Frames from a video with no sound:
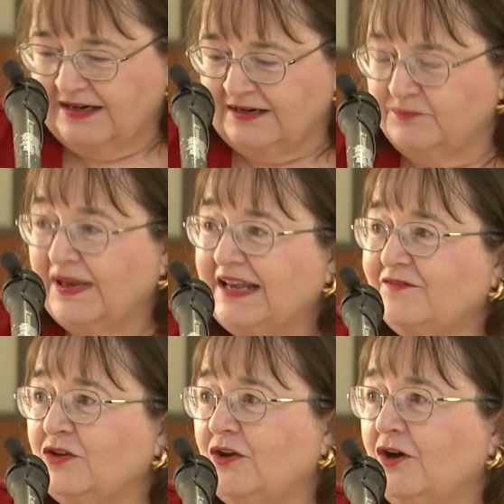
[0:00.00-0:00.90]
uh,
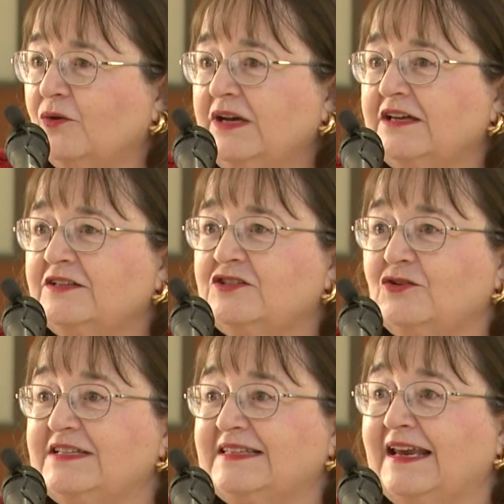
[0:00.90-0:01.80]
many of you know
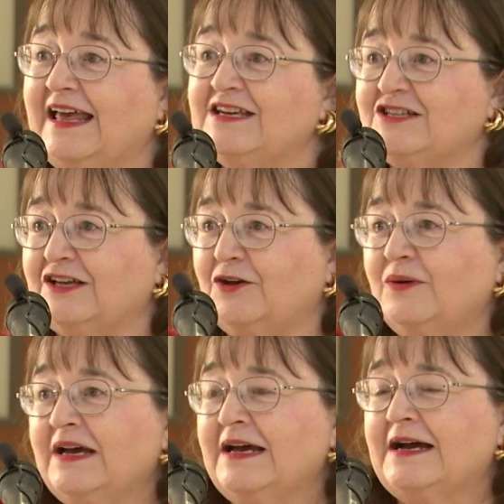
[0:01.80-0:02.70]
Judy Santangelo,